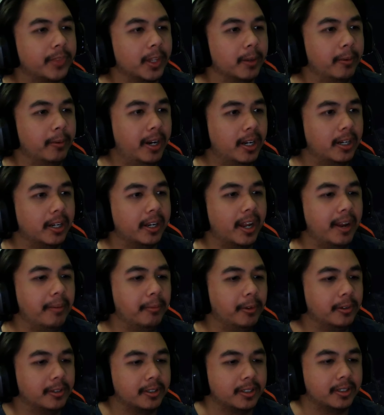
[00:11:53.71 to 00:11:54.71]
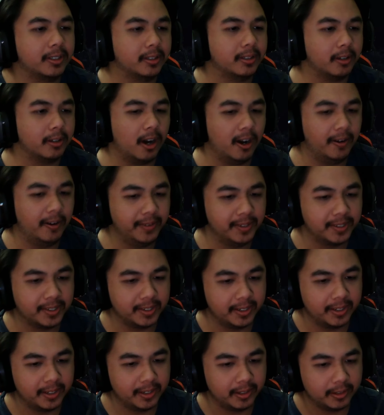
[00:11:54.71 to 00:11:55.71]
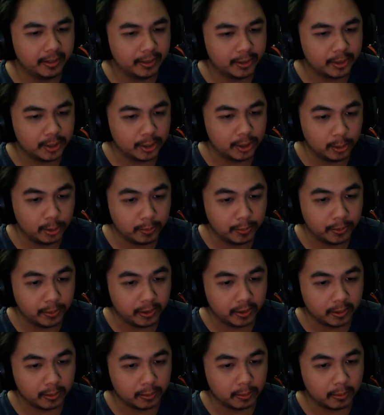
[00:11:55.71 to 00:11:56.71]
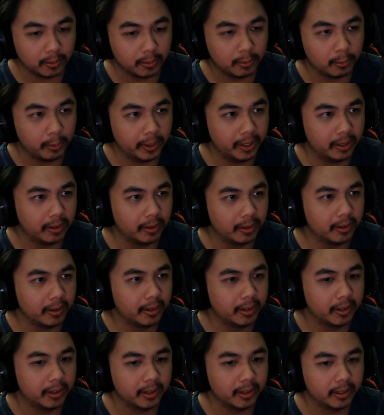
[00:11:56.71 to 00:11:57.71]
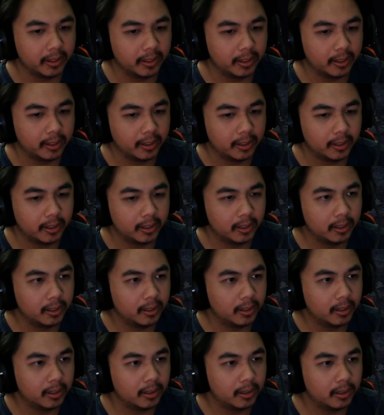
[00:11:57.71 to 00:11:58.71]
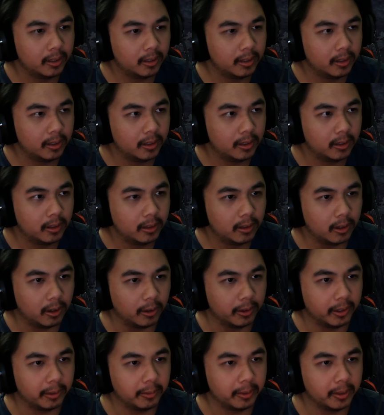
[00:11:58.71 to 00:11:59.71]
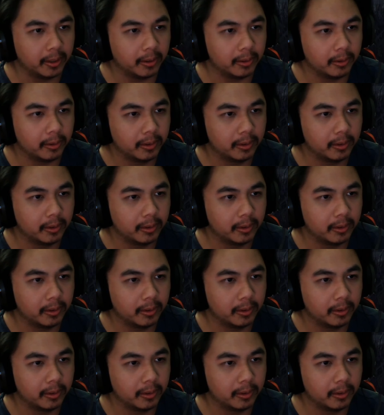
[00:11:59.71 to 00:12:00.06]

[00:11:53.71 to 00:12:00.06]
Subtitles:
Well, yeah, the game looks obviously super well. Oh, here we go.